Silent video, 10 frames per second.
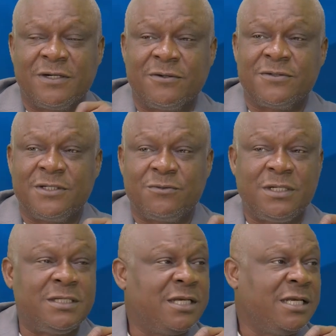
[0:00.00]
of the
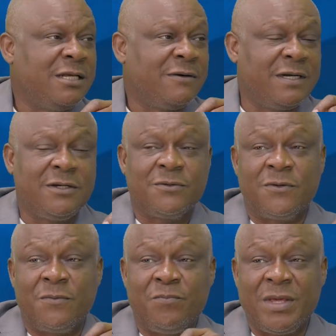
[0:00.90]
constituent really
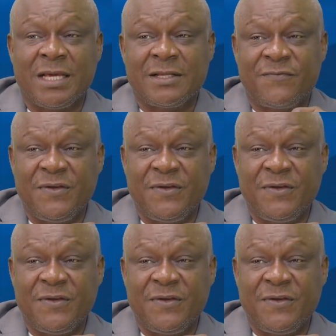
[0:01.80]
do not make